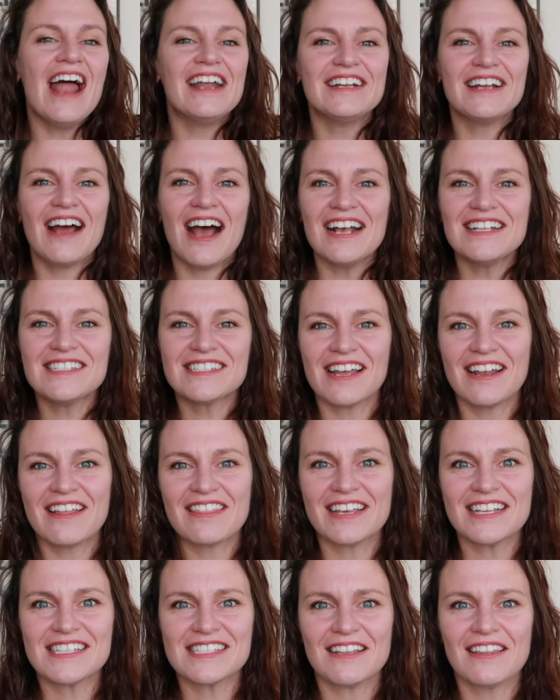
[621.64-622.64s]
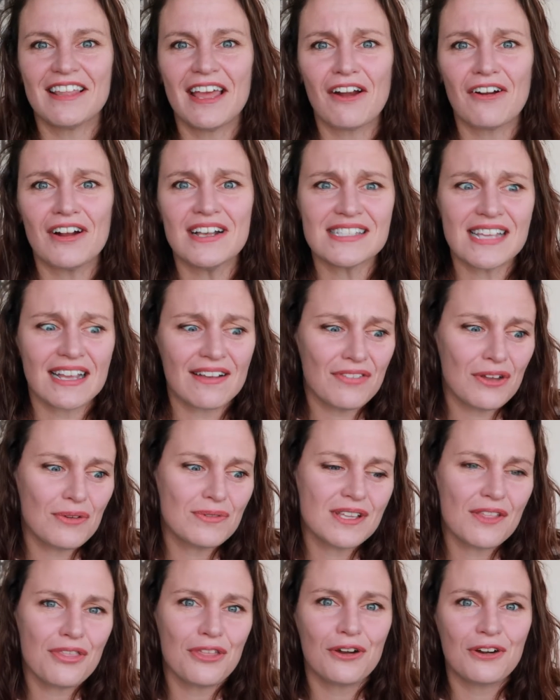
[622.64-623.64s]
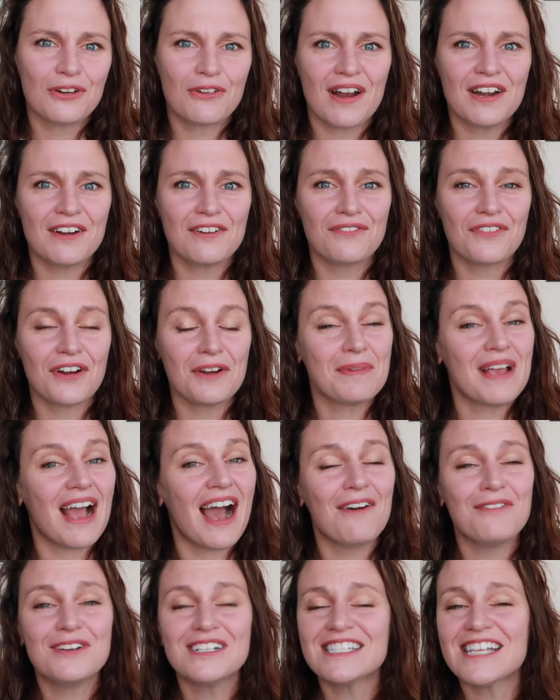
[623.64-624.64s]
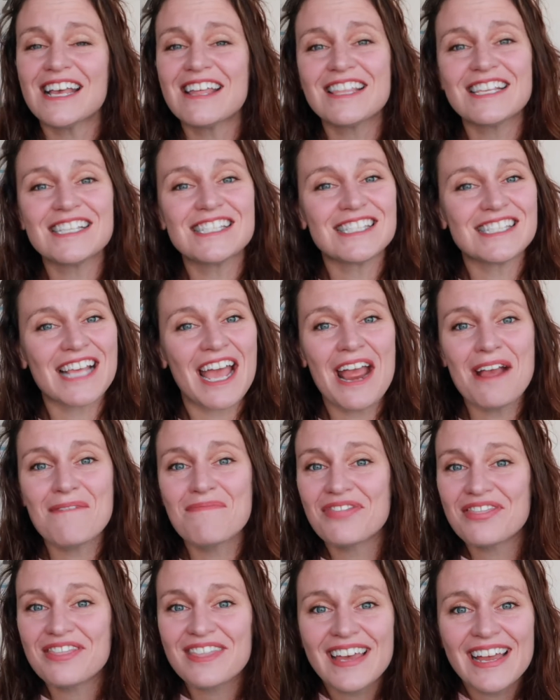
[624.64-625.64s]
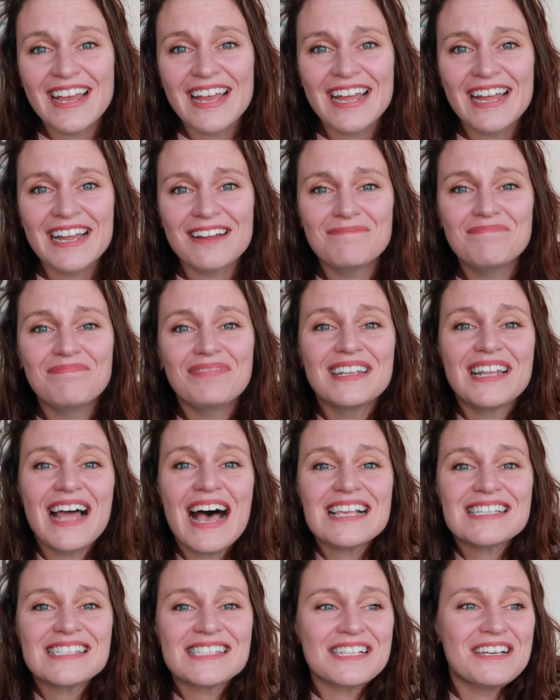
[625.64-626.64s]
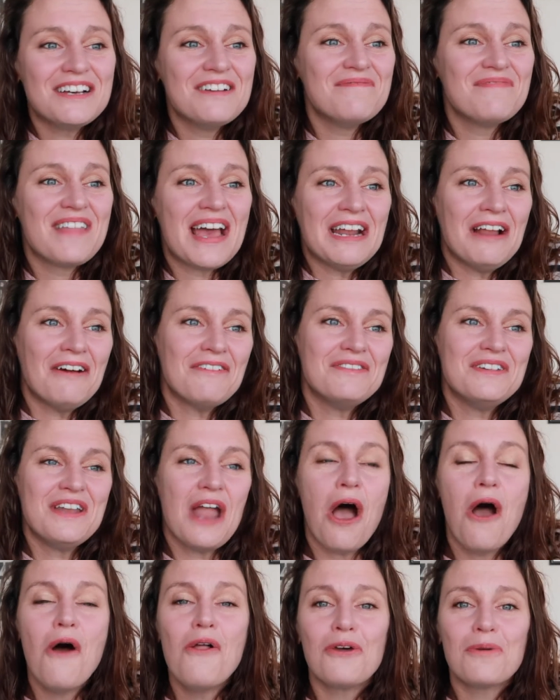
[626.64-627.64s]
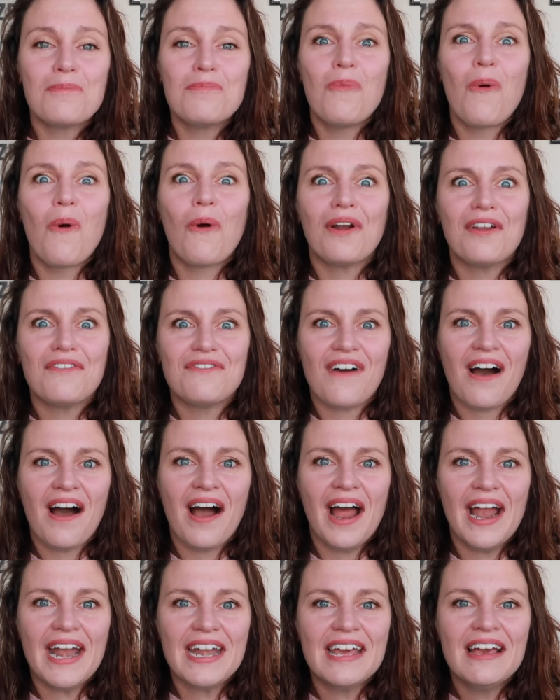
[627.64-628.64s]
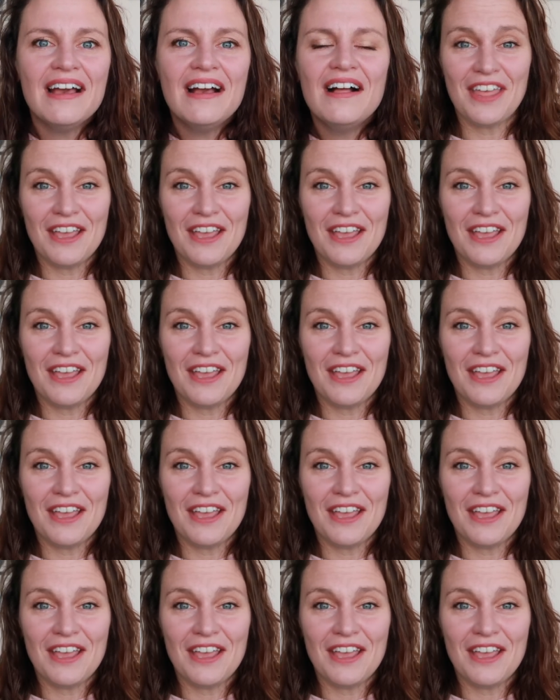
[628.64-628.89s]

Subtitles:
And in hindsight, I think it's hilarious. Like if there was a third grader in front of me, I would say the same thing. Bless them. They don't know. They're mortified.